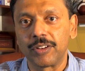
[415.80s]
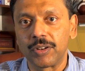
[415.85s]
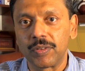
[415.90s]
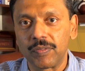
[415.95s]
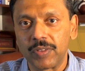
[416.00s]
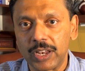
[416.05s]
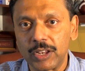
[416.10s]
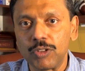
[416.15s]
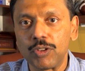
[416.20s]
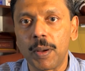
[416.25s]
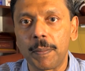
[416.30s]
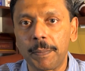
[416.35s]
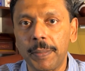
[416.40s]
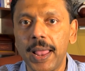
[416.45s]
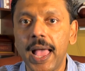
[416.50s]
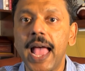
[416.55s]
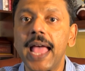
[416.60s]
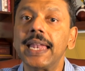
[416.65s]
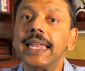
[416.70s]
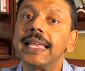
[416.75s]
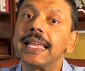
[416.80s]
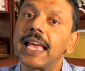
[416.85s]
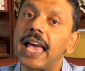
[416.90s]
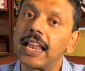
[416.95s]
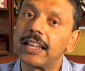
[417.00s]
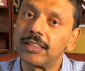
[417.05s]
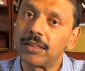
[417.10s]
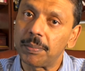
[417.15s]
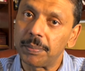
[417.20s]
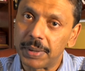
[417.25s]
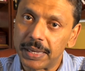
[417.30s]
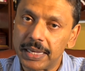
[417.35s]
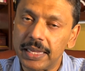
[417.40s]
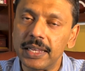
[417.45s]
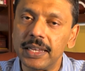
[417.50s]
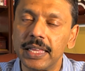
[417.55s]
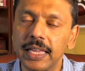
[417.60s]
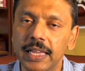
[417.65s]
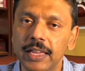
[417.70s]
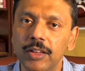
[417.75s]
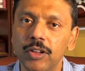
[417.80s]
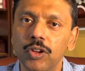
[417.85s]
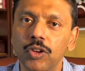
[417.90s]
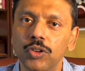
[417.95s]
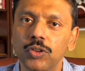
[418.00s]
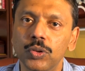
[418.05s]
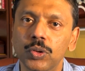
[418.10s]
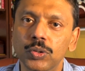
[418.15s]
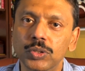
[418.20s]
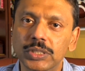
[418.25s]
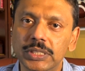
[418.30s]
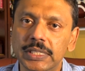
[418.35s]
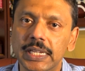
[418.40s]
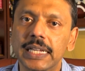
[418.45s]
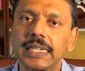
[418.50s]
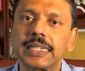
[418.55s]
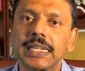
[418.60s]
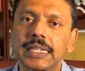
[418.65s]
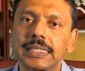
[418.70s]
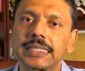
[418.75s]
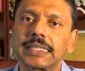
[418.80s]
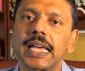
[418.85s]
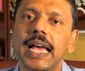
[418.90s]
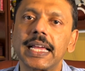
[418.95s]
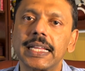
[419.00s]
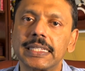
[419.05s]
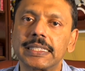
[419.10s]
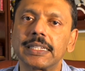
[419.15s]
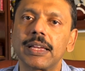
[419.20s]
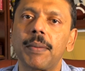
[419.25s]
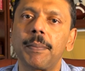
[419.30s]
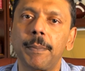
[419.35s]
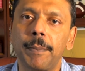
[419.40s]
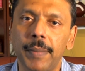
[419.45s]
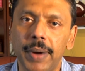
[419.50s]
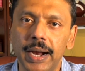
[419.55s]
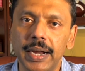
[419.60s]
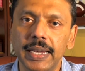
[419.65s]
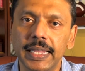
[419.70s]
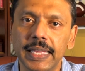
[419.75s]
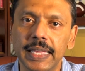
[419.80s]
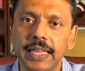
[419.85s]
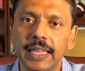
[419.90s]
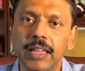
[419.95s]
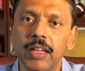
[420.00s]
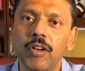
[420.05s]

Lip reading: when you are planning at the beginning, you set aside some money